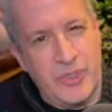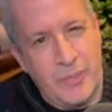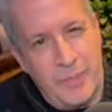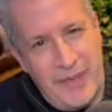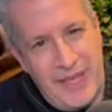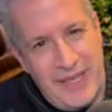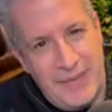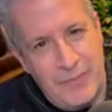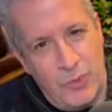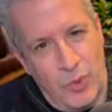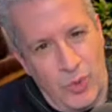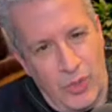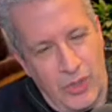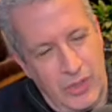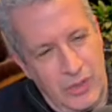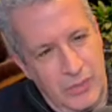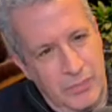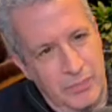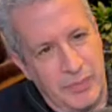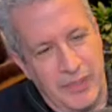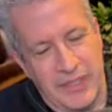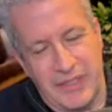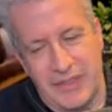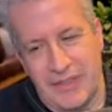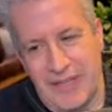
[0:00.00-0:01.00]
You pay more,
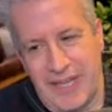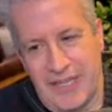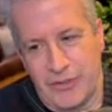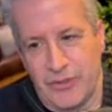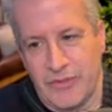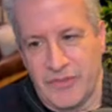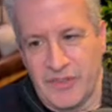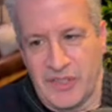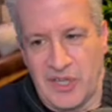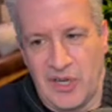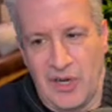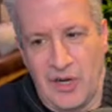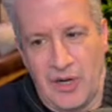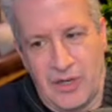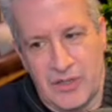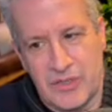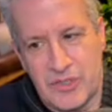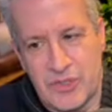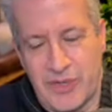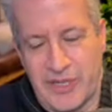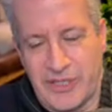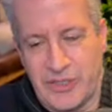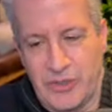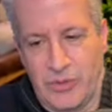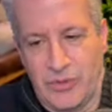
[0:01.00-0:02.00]
but I don't have a car,
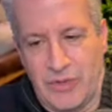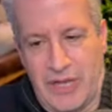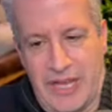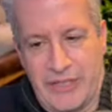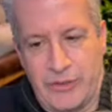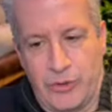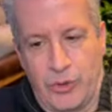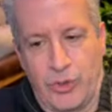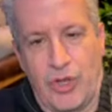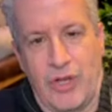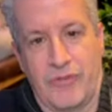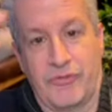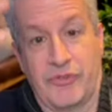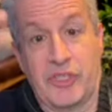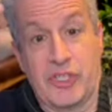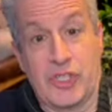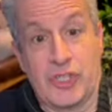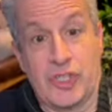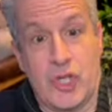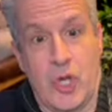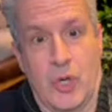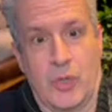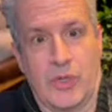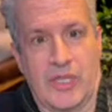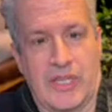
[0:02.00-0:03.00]
so I don't
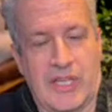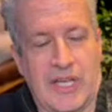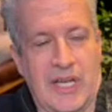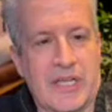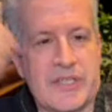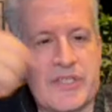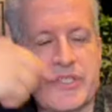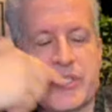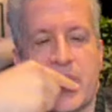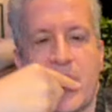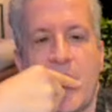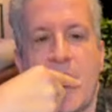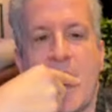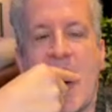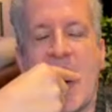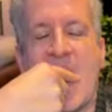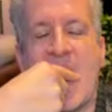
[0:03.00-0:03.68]
often go to Costco.